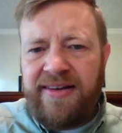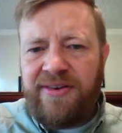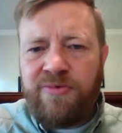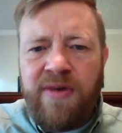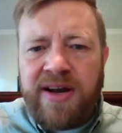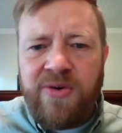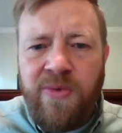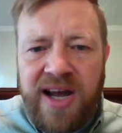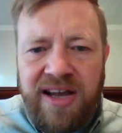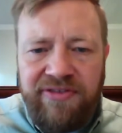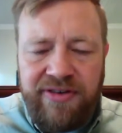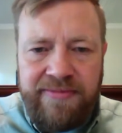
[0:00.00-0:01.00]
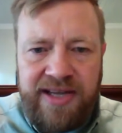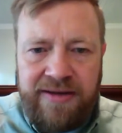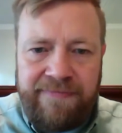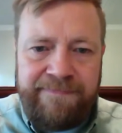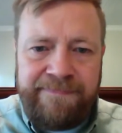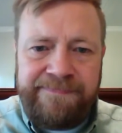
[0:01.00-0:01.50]
run away from
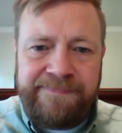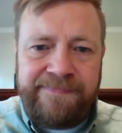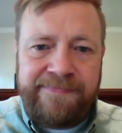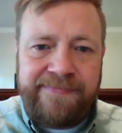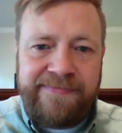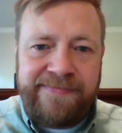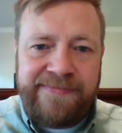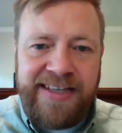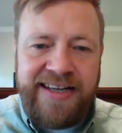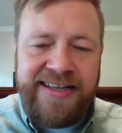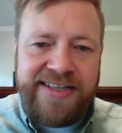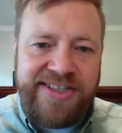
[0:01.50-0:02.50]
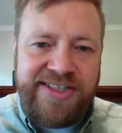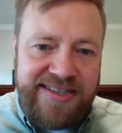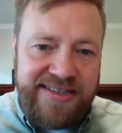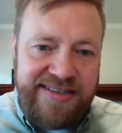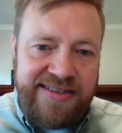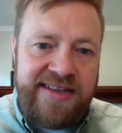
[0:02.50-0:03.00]
him. And yet
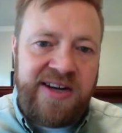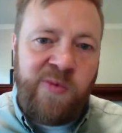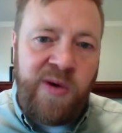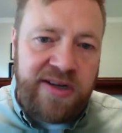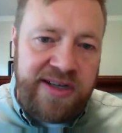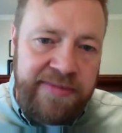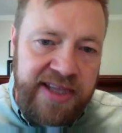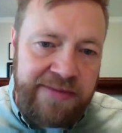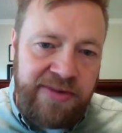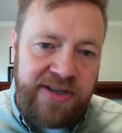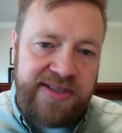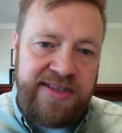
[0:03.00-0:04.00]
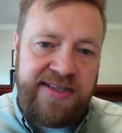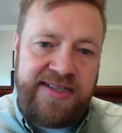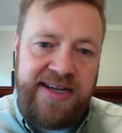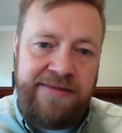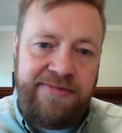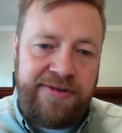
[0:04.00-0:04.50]
Jesus is there welcoming them all to the
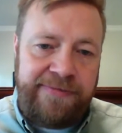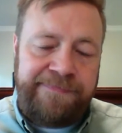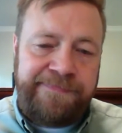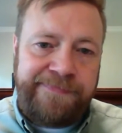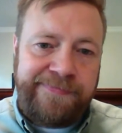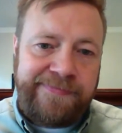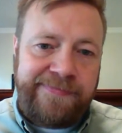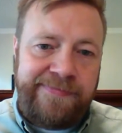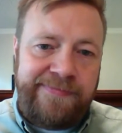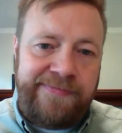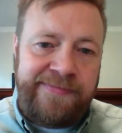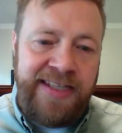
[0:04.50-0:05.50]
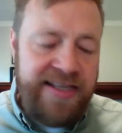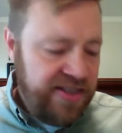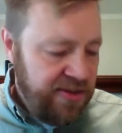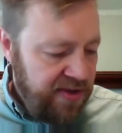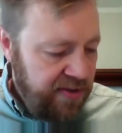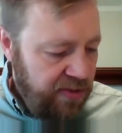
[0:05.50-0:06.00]
table. And
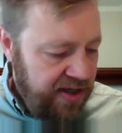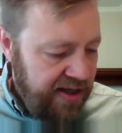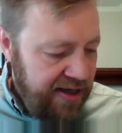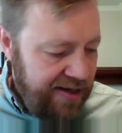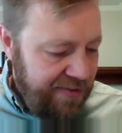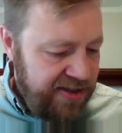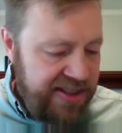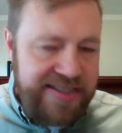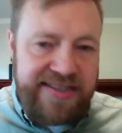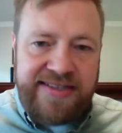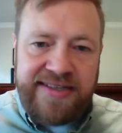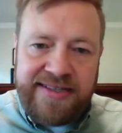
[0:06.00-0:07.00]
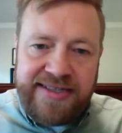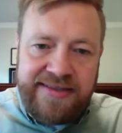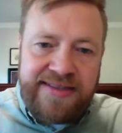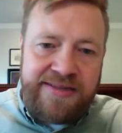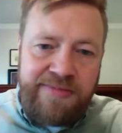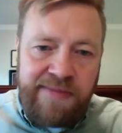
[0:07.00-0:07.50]
so when Jesus says,
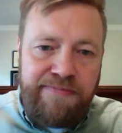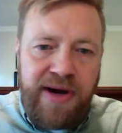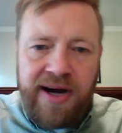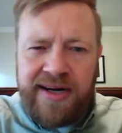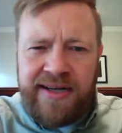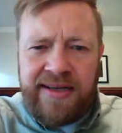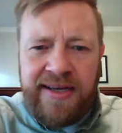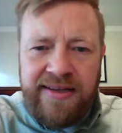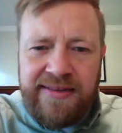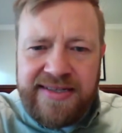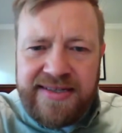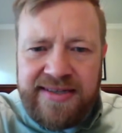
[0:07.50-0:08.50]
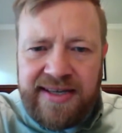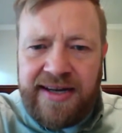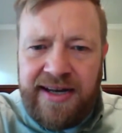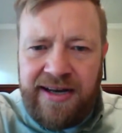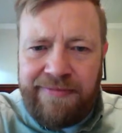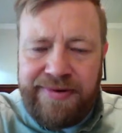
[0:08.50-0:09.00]
this is my body, this is the
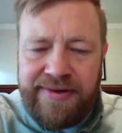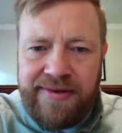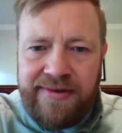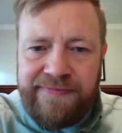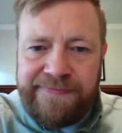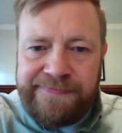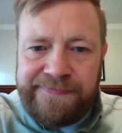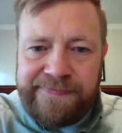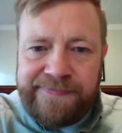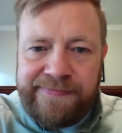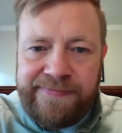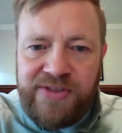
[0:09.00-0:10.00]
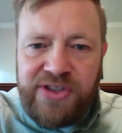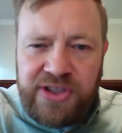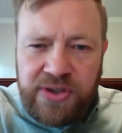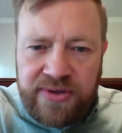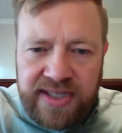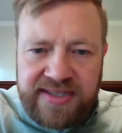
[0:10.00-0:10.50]
cup,
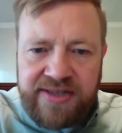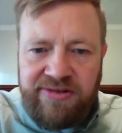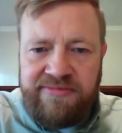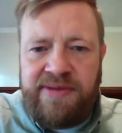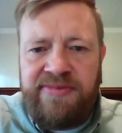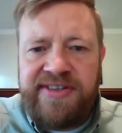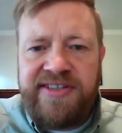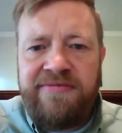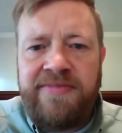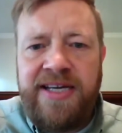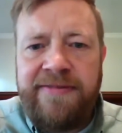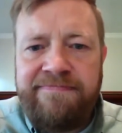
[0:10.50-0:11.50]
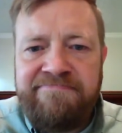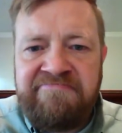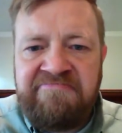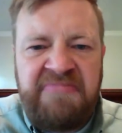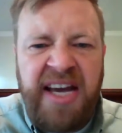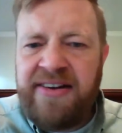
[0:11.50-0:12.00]
do this in remembrance of me,
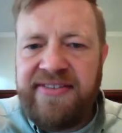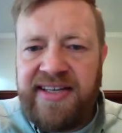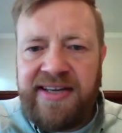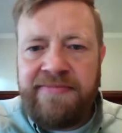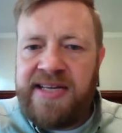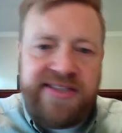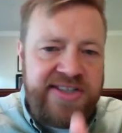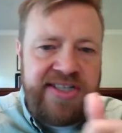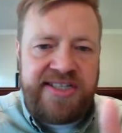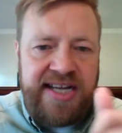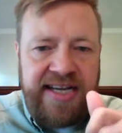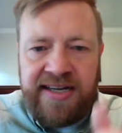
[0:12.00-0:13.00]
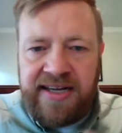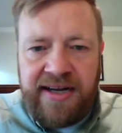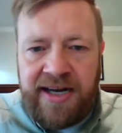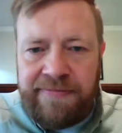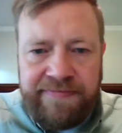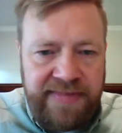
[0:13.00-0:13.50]
I don't think it means just taking a
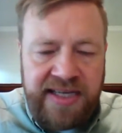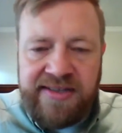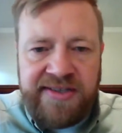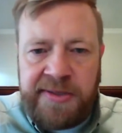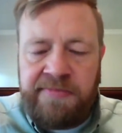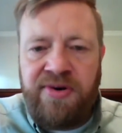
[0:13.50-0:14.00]
cup, eating some